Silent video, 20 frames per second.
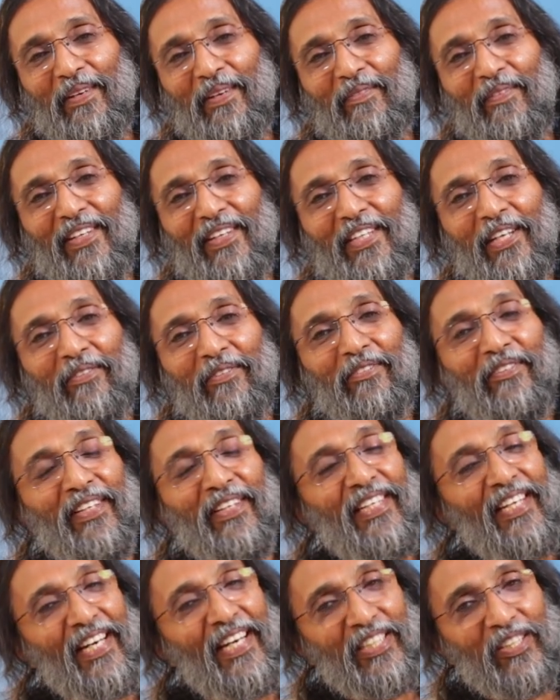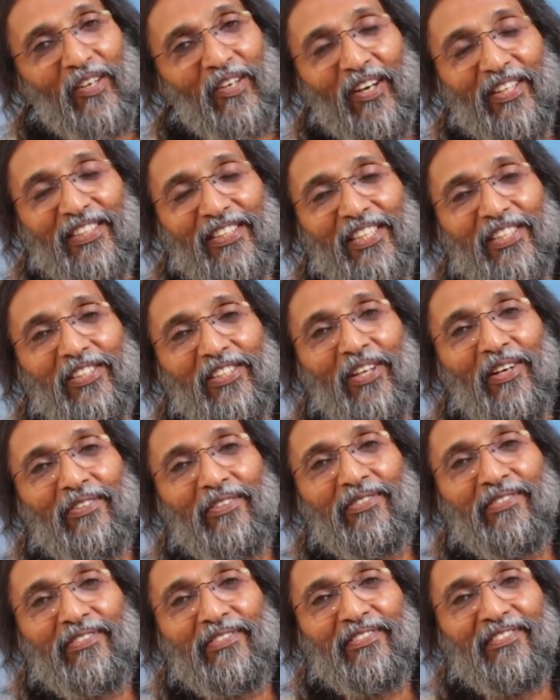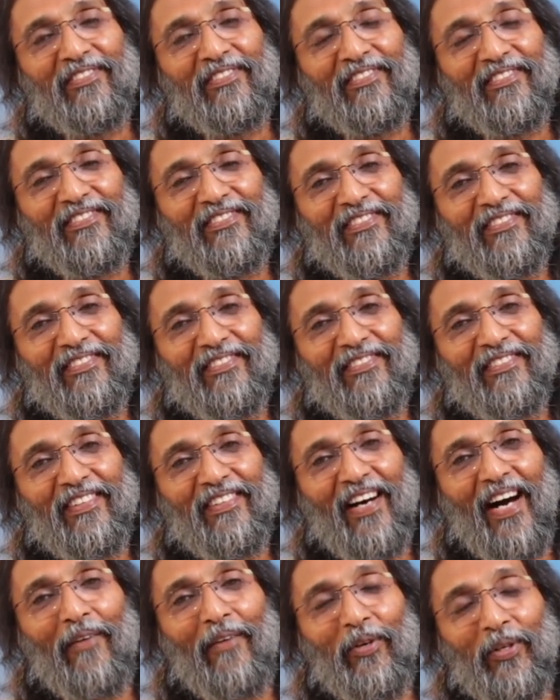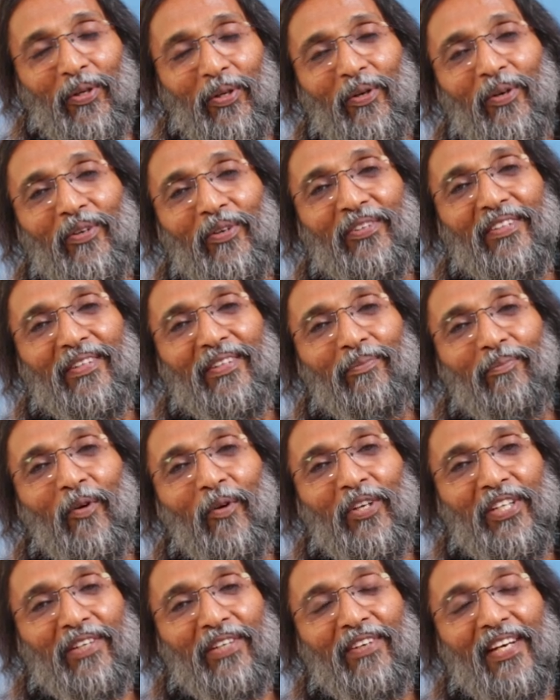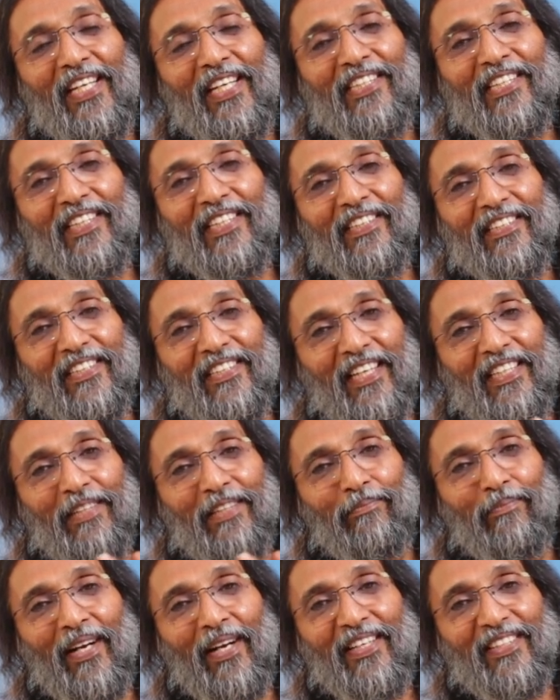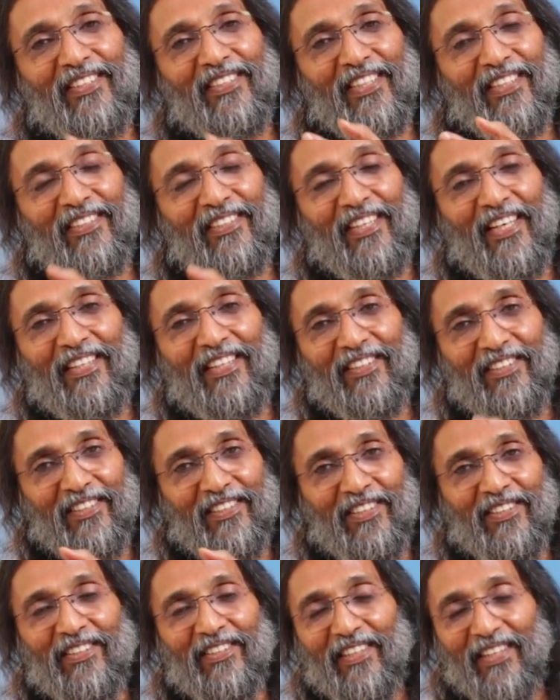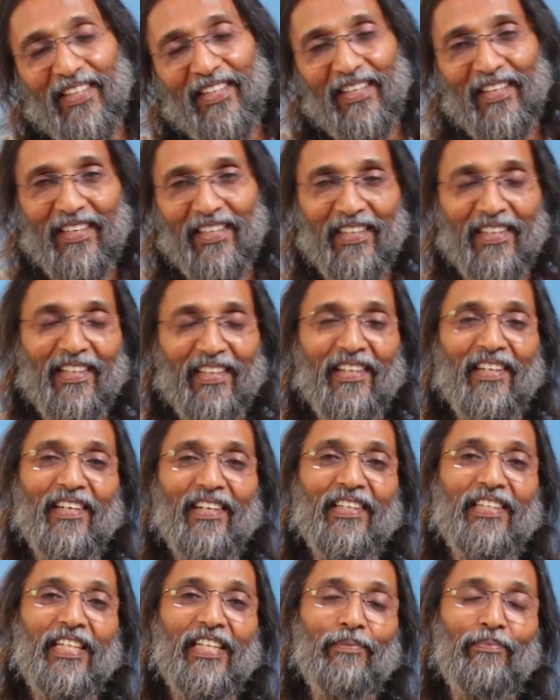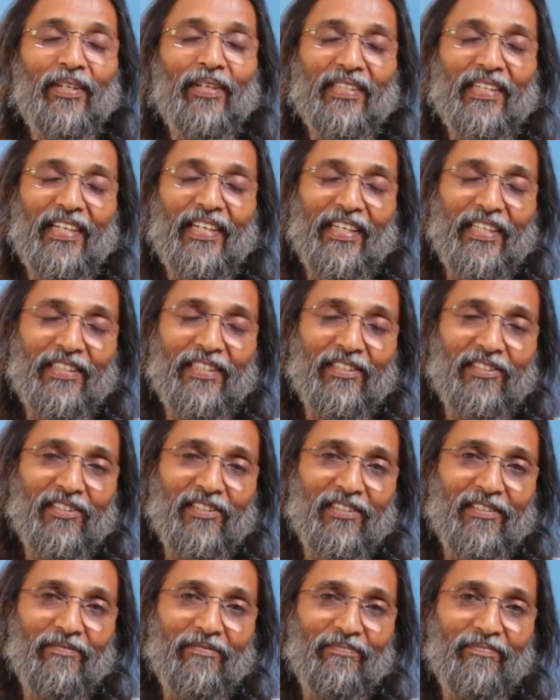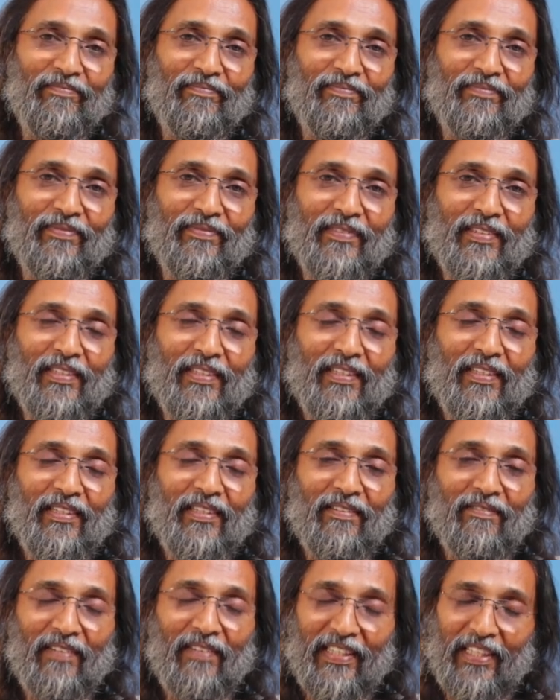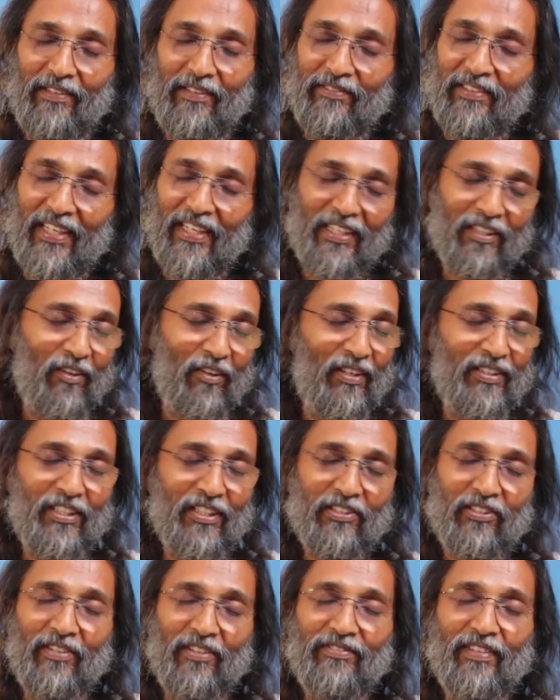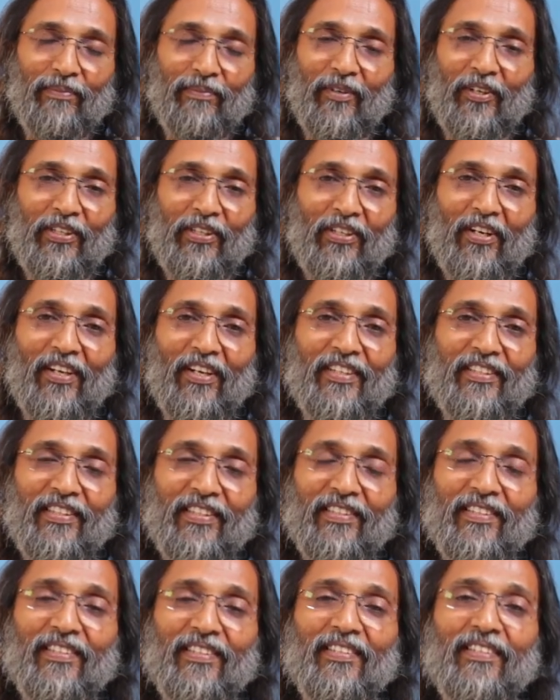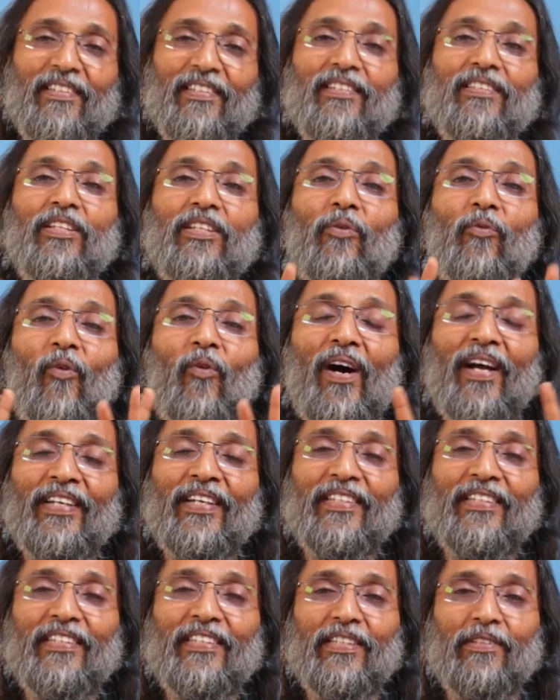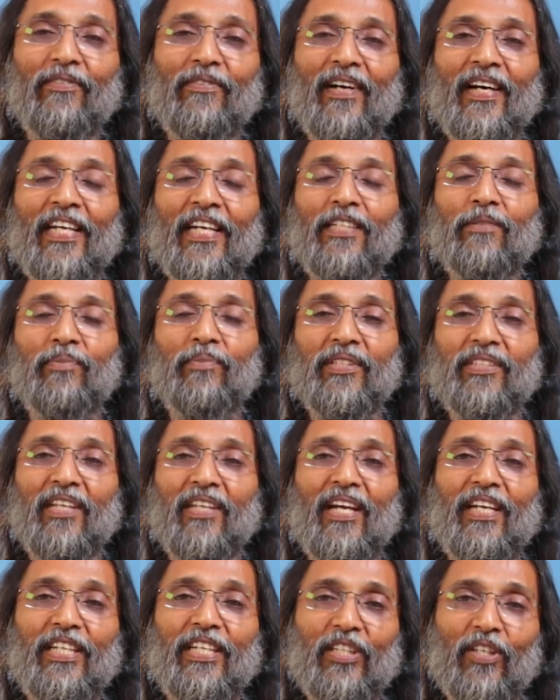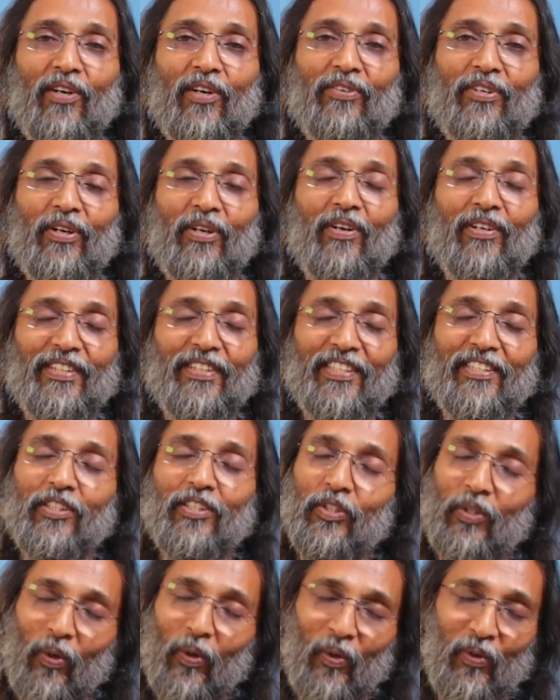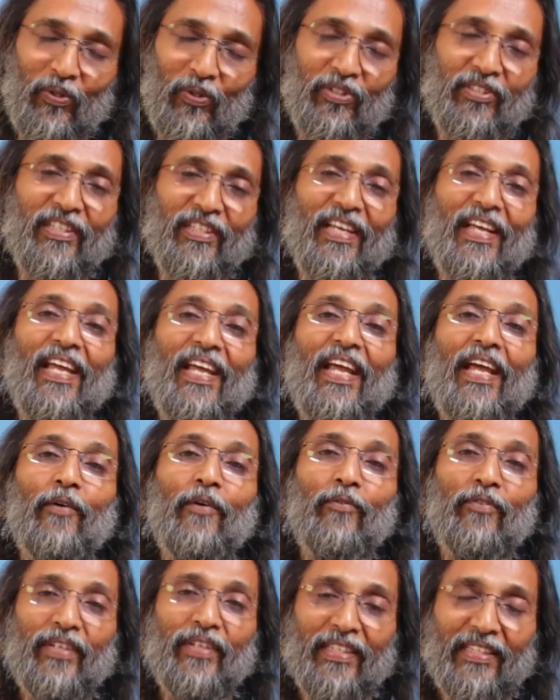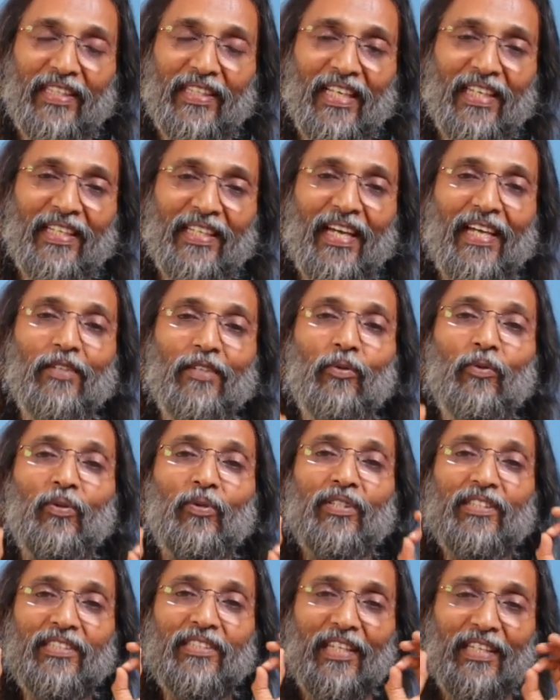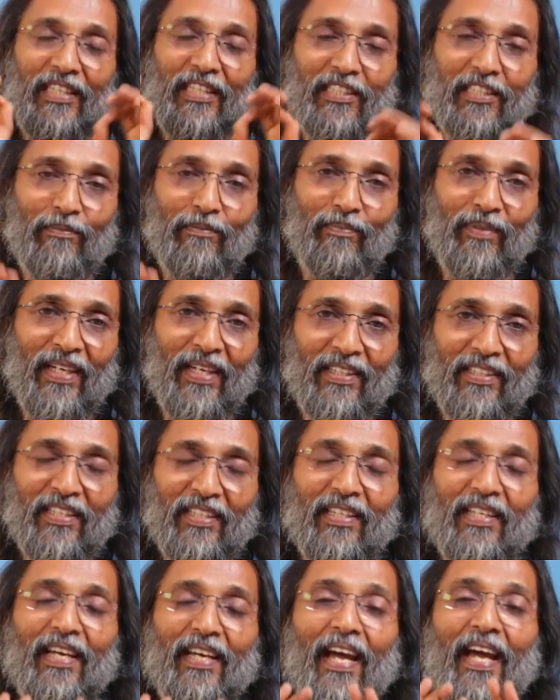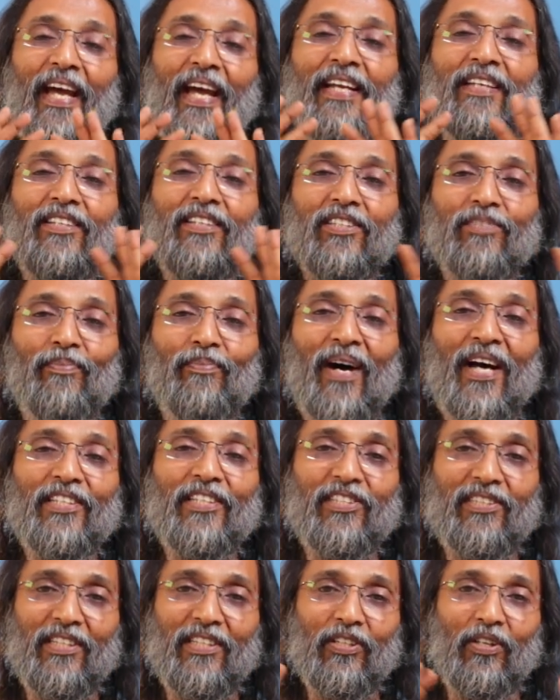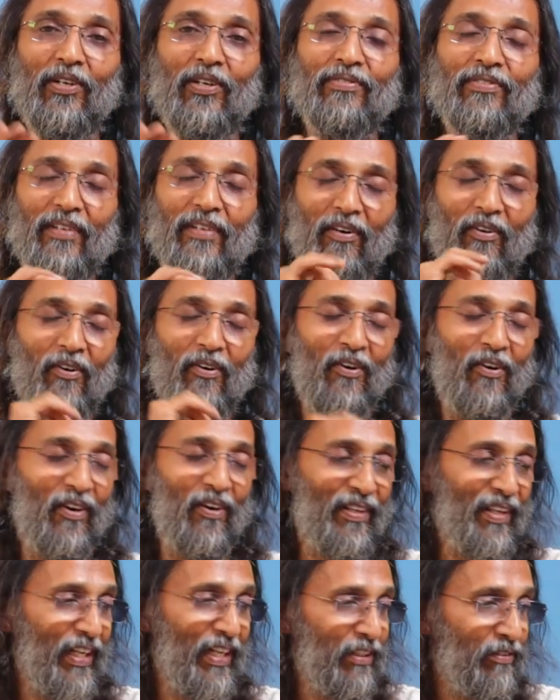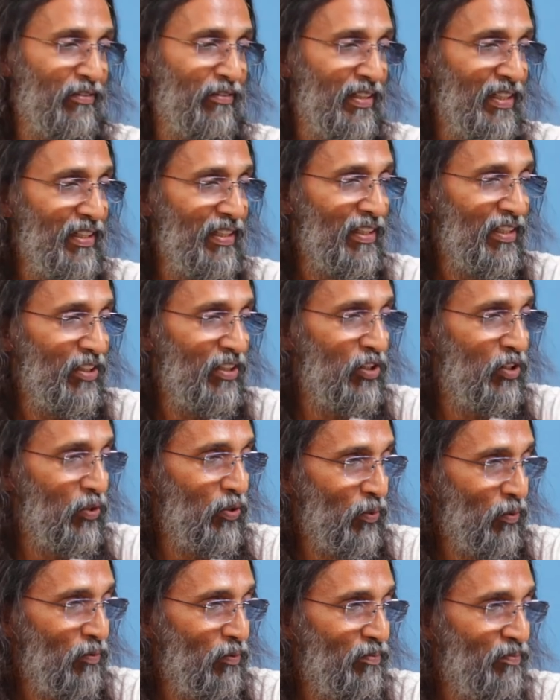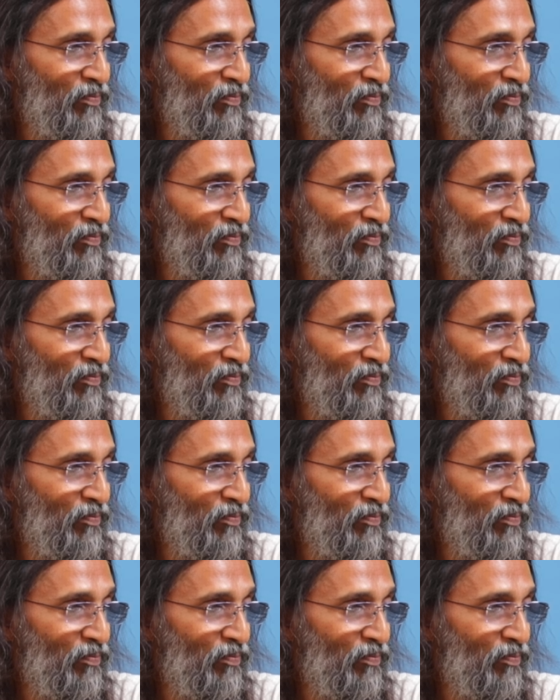Whether we are conscious of our own motivations and impulses and deeper currents, whether we are conscious of them or not, the one divine presiding over all this knows everything and who is the recipient and the master of all that we do.